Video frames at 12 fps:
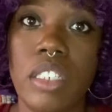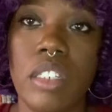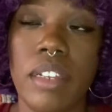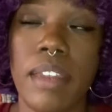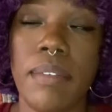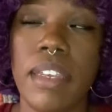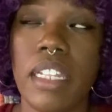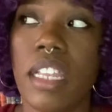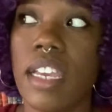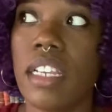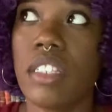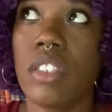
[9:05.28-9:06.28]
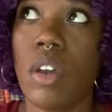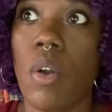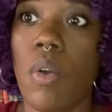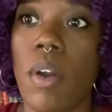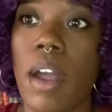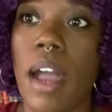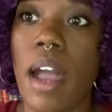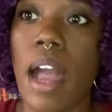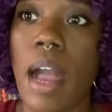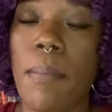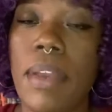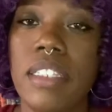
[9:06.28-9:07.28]
You know what I mean? Like, so
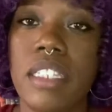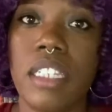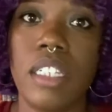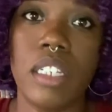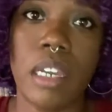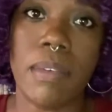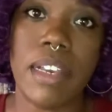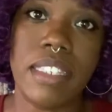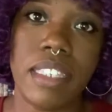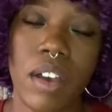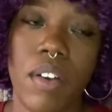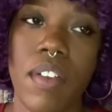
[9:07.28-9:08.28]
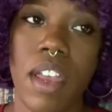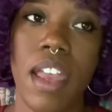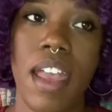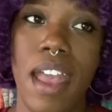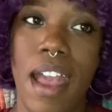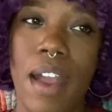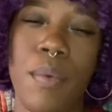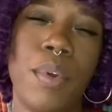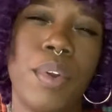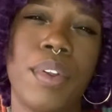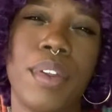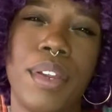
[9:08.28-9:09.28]
I basically look at myself. I
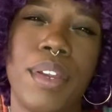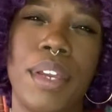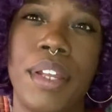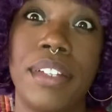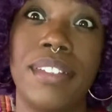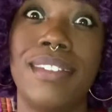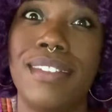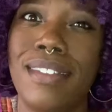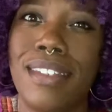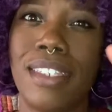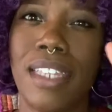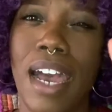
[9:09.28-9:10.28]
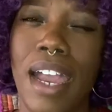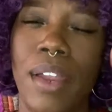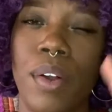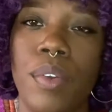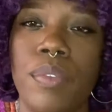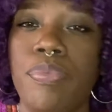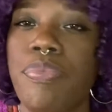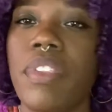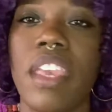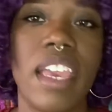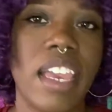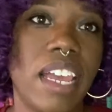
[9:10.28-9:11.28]
work in style,
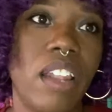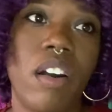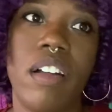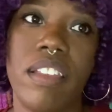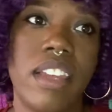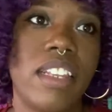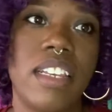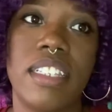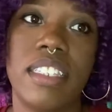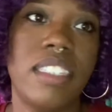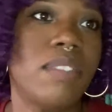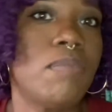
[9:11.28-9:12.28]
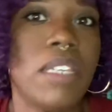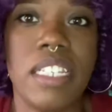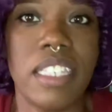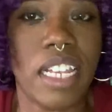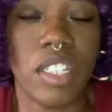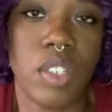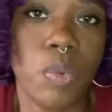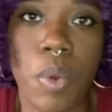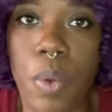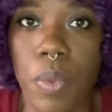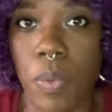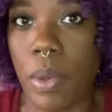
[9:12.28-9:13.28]
and all that means I just work
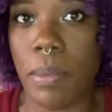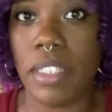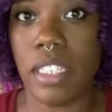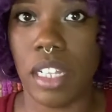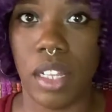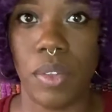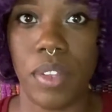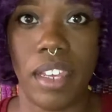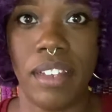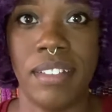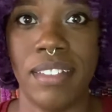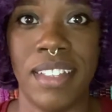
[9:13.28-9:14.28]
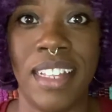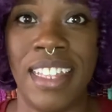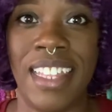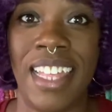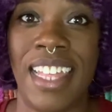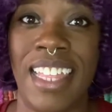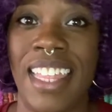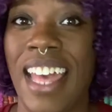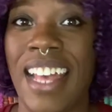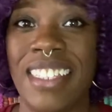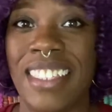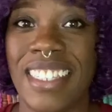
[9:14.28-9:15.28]
with women's clothing.
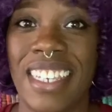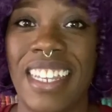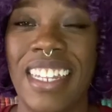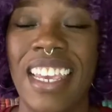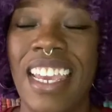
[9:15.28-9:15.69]
That's it.